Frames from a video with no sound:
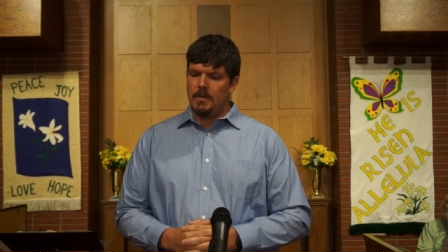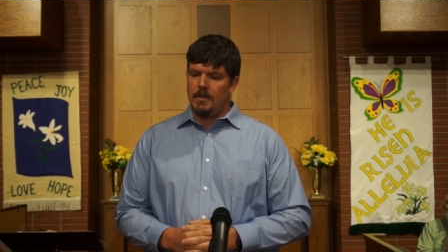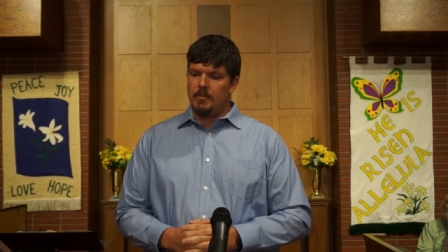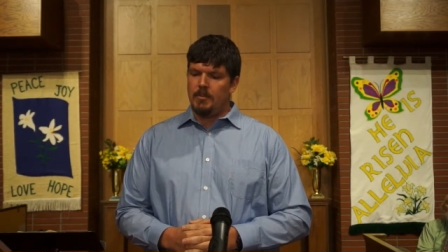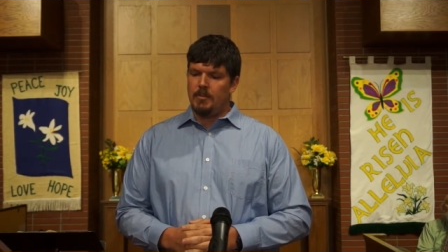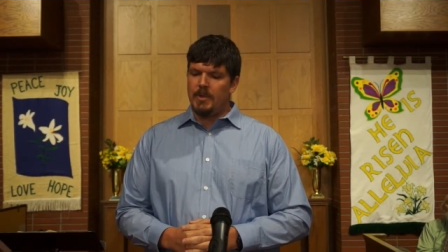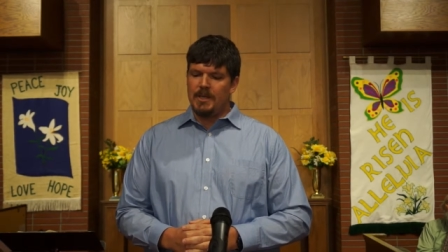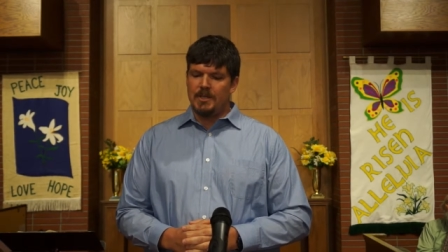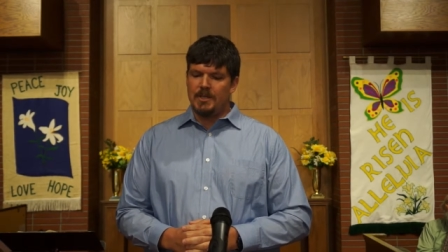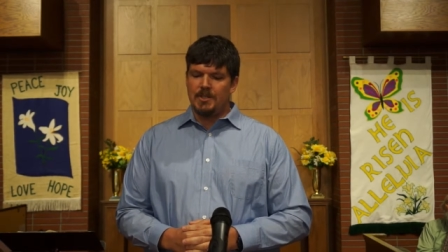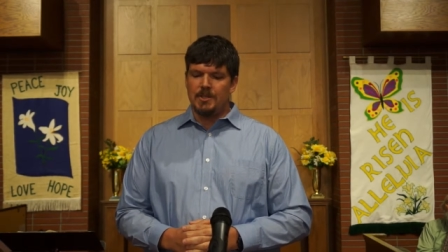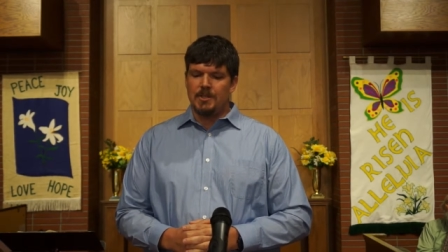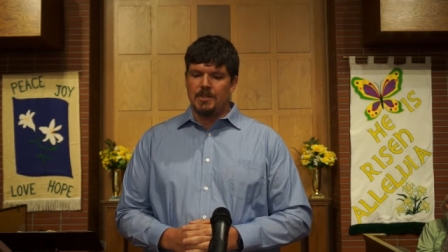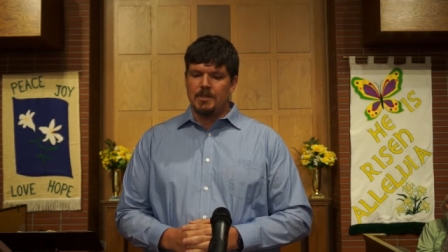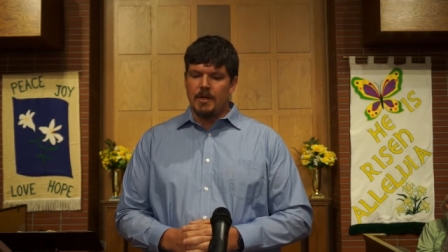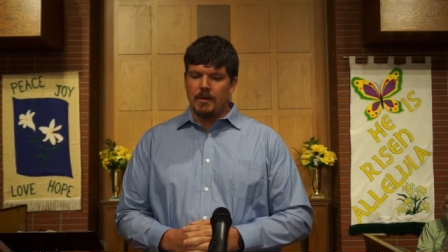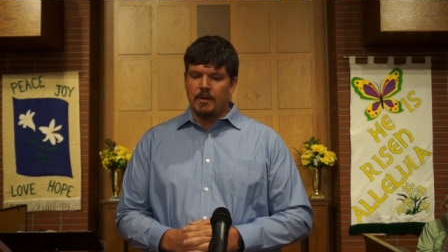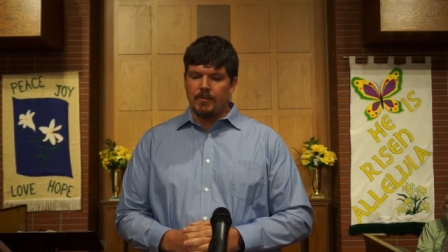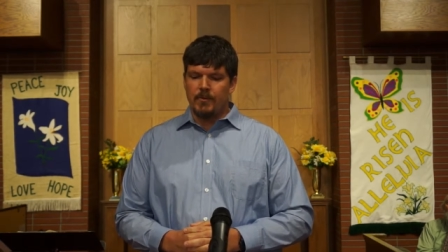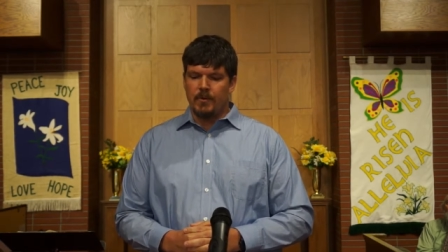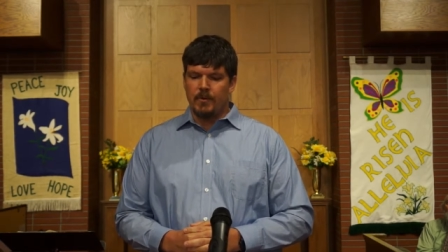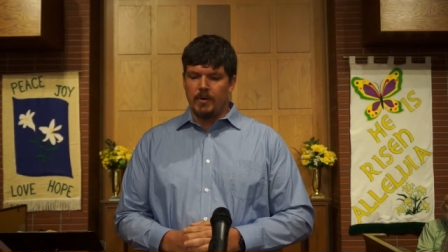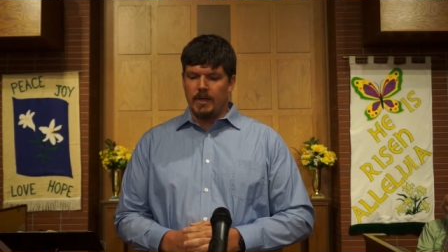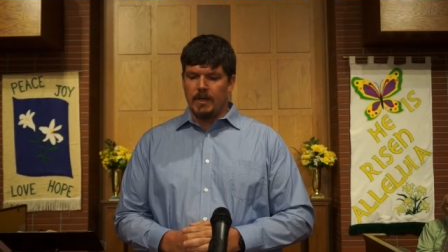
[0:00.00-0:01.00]
but it's
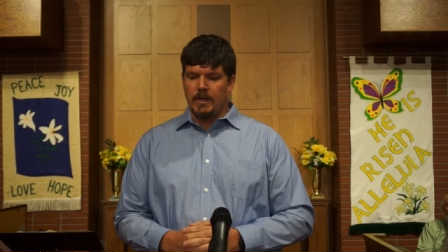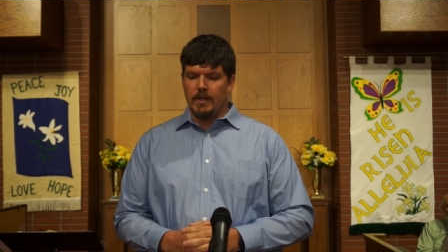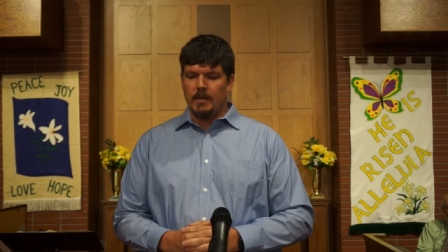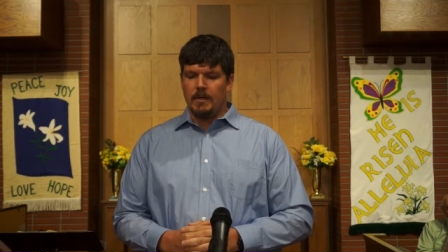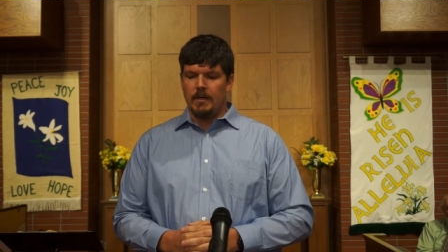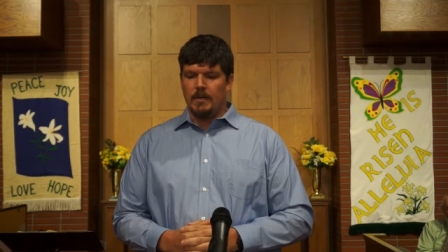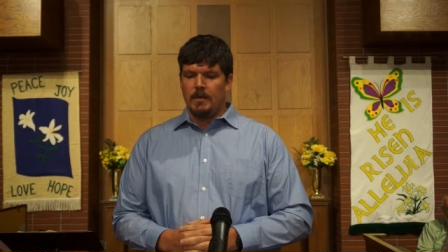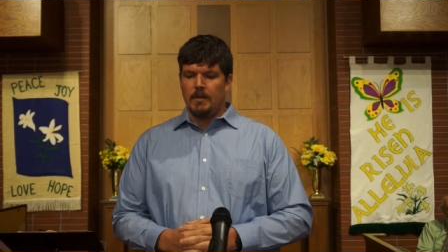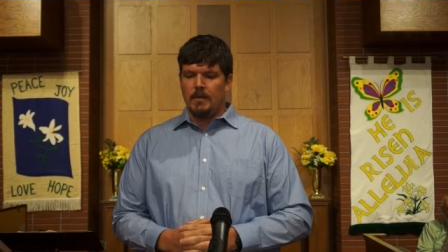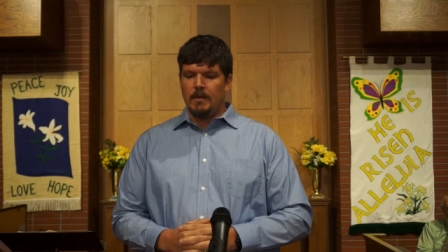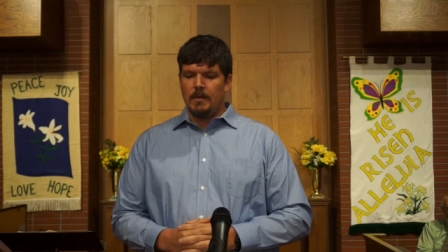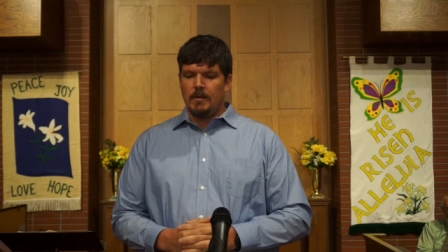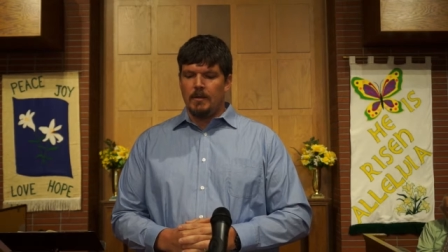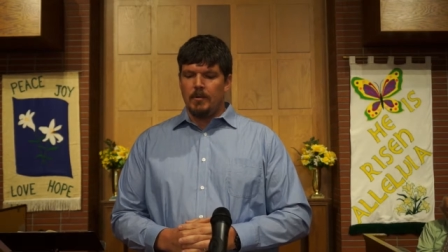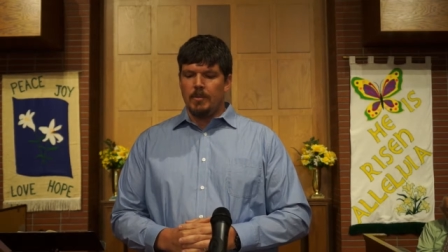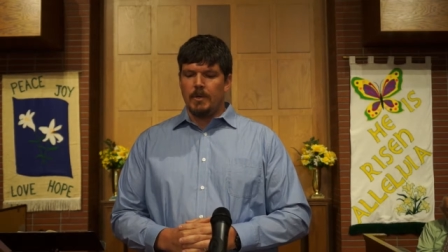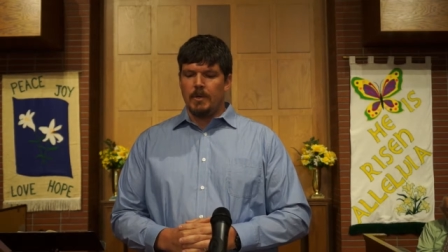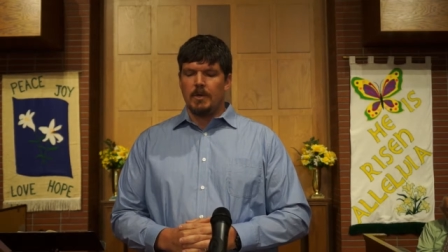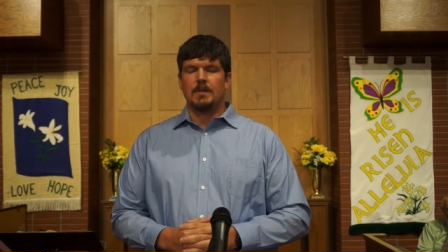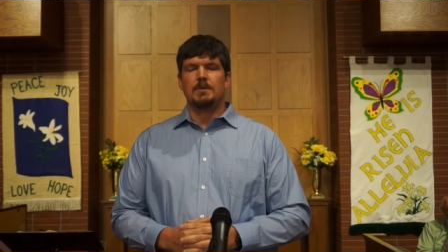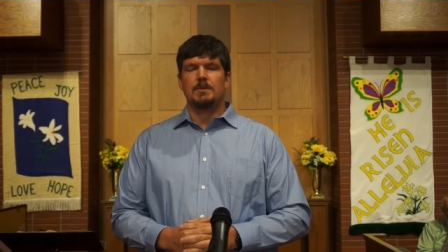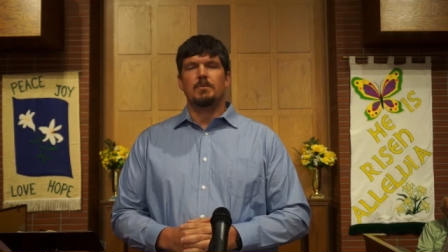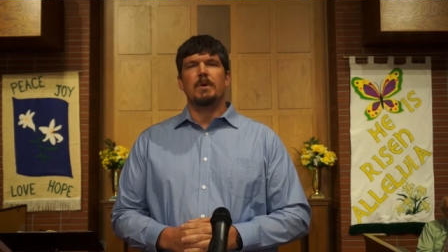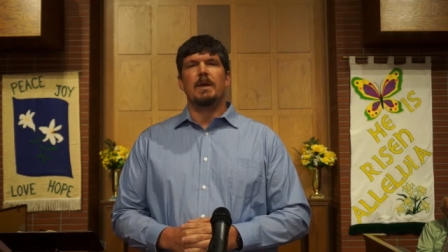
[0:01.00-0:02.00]
suffering
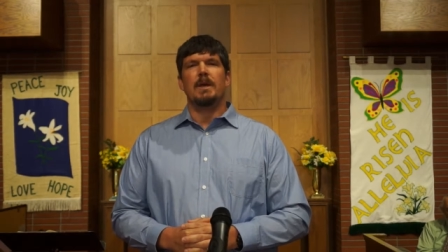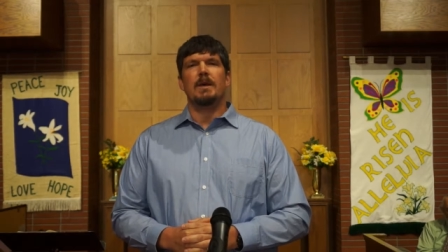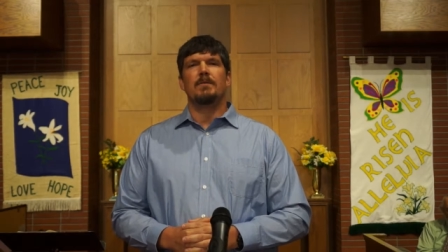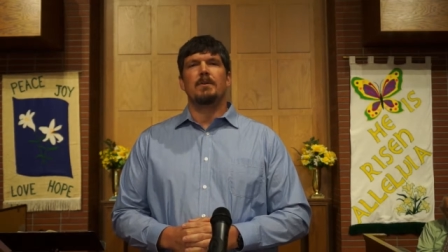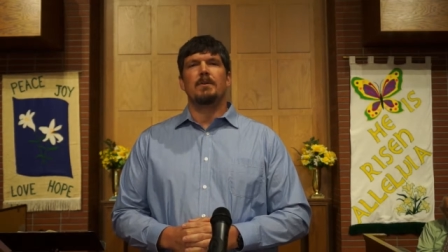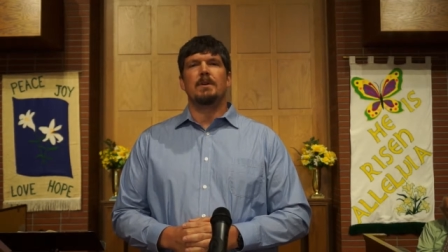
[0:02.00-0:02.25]
because we have